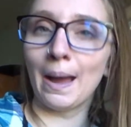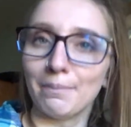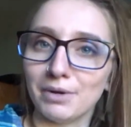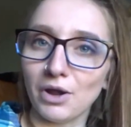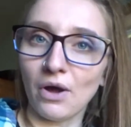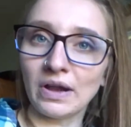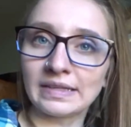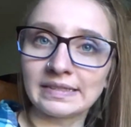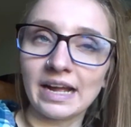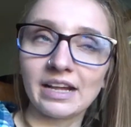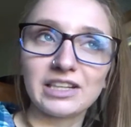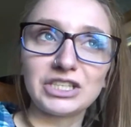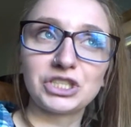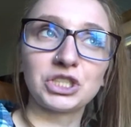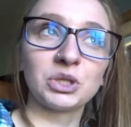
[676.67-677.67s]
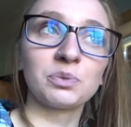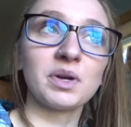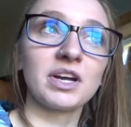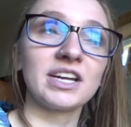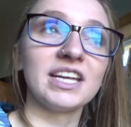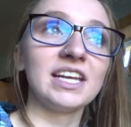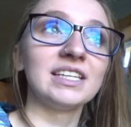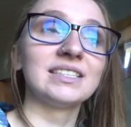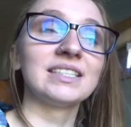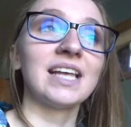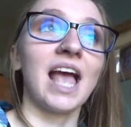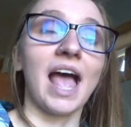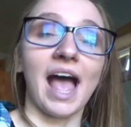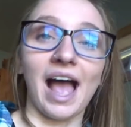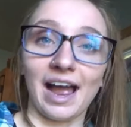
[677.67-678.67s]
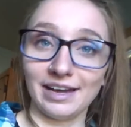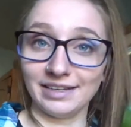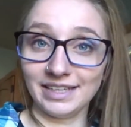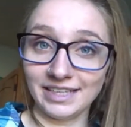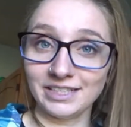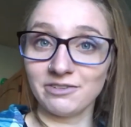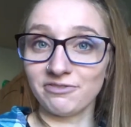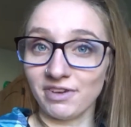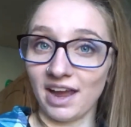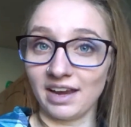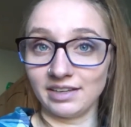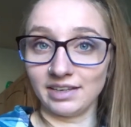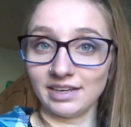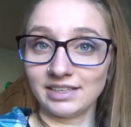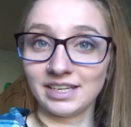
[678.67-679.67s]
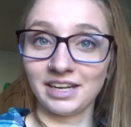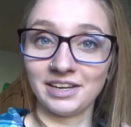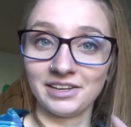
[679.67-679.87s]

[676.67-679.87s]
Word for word: I'm not exactly sure where it is. I need to find it.